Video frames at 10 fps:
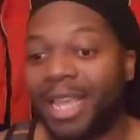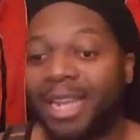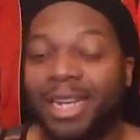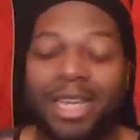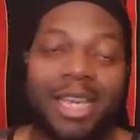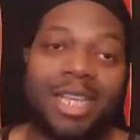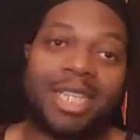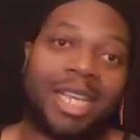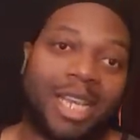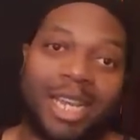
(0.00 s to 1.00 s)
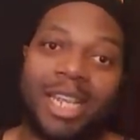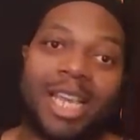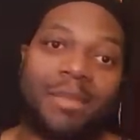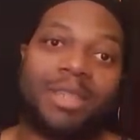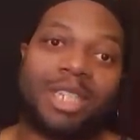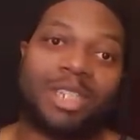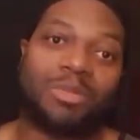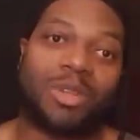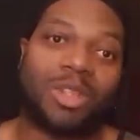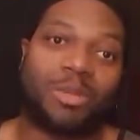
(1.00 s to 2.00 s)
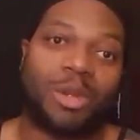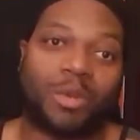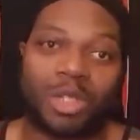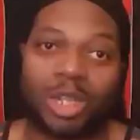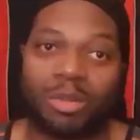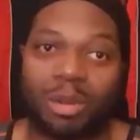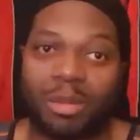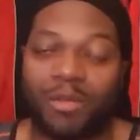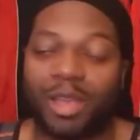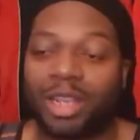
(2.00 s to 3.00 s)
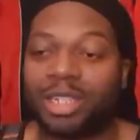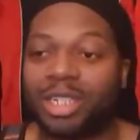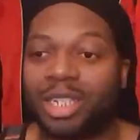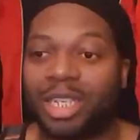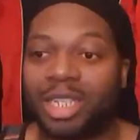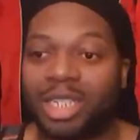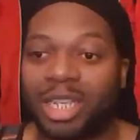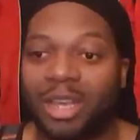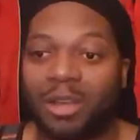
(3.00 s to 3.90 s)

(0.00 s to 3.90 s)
In any case, hit the comment section below. Let me know what you thought about my reaction to this.